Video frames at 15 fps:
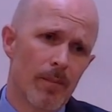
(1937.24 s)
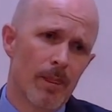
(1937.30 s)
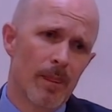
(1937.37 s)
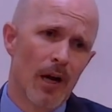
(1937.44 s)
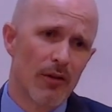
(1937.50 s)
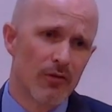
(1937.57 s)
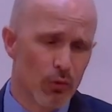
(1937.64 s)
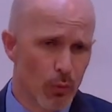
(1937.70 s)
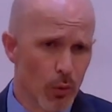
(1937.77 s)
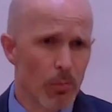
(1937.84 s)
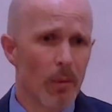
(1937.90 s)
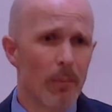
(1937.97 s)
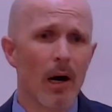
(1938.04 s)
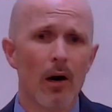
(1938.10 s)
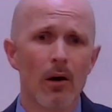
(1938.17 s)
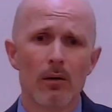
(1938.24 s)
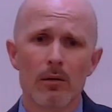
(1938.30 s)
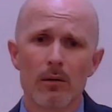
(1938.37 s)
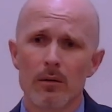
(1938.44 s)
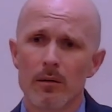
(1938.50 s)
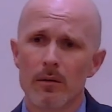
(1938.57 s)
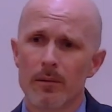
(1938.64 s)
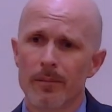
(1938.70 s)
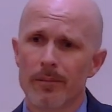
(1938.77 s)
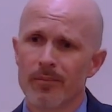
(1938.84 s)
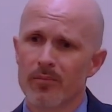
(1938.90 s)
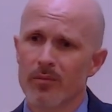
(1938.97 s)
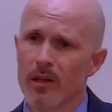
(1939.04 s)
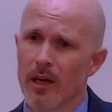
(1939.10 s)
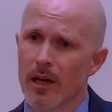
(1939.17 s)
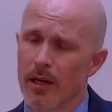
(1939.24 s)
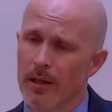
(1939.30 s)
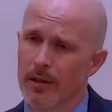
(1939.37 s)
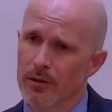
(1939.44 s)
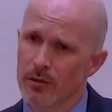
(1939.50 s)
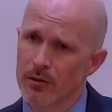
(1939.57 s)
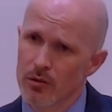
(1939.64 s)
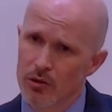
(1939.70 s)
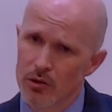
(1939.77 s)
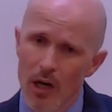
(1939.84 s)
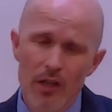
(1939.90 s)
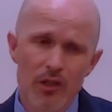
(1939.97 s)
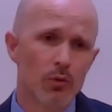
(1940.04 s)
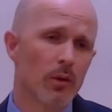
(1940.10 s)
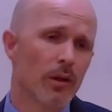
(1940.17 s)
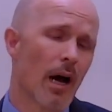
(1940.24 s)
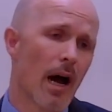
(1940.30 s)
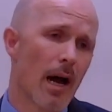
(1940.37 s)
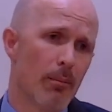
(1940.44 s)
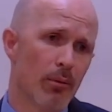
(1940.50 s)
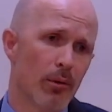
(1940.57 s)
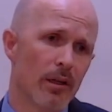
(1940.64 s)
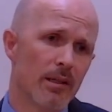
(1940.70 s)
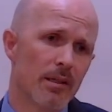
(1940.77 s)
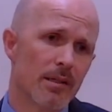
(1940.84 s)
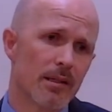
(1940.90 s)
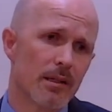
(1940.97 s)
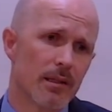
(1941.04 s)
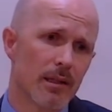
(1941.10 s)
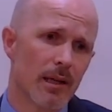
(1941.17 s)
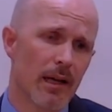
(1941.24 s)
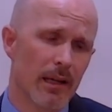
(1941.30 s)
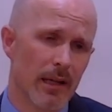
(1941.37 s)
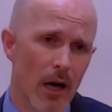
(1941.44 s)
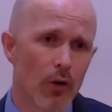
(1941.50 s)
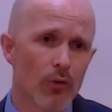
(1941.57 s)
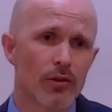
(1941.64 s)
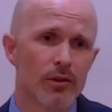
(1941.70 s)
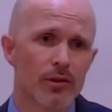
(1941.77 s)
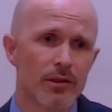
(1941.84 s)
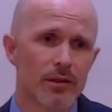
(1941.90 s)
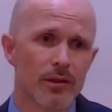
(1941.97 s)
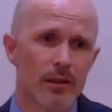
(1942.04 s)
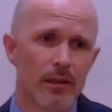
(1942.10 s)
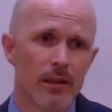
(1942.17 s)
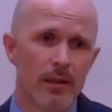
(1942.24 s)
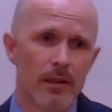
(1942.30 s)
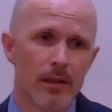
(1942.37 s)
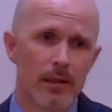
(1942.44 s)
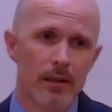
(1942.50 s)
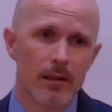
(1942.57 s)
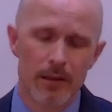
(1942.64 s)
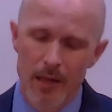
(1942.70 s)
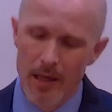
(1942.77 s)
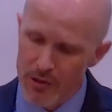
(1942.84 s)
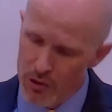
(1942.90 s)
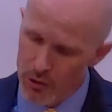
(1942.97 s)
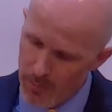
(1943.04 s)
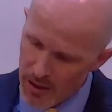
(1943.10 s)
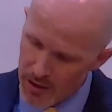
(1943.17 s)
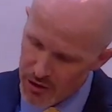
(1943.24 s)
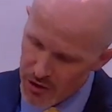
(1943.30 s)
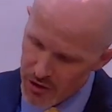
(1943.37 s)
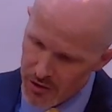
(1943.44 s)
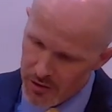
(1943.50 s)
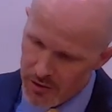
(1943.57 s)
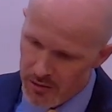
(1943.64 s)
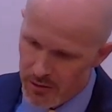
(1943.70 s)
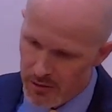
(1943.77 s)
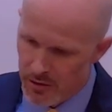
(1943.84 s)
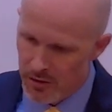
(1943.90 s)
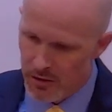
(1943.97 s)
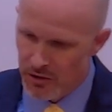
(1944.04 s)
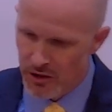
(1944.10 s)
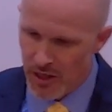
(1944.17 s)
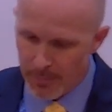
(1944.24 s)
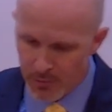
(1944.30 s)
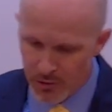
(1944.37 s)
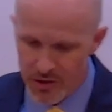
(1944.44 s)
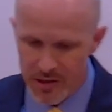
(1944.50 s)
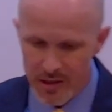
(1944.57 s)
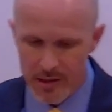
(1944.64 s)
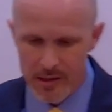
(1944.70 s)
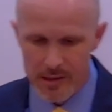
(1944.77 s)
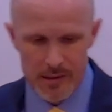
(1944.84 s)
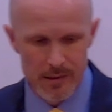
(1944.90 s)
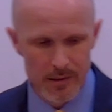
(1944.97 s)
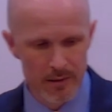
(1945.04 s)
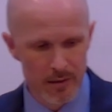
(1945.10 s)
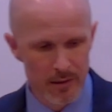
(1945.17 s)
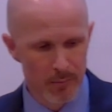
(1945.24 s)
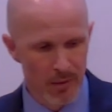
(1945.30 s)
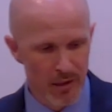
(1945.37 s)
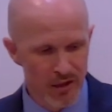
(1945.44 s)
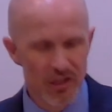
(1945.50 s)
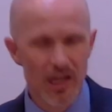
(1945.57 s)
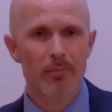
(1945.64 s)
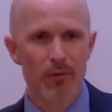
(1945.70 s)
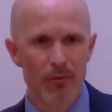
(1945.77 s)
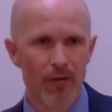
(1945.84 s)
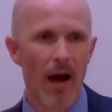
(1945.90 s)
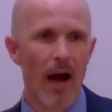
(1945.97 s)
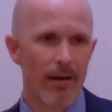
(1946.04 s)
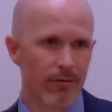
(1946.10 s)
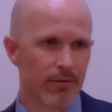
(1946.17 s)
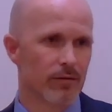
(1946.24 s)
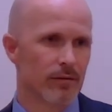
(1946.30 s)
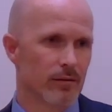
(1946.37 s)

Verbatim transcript: of Zerubbabel and Joshua the high priest and the elders, not so much in chapter 6, but in chapter 5,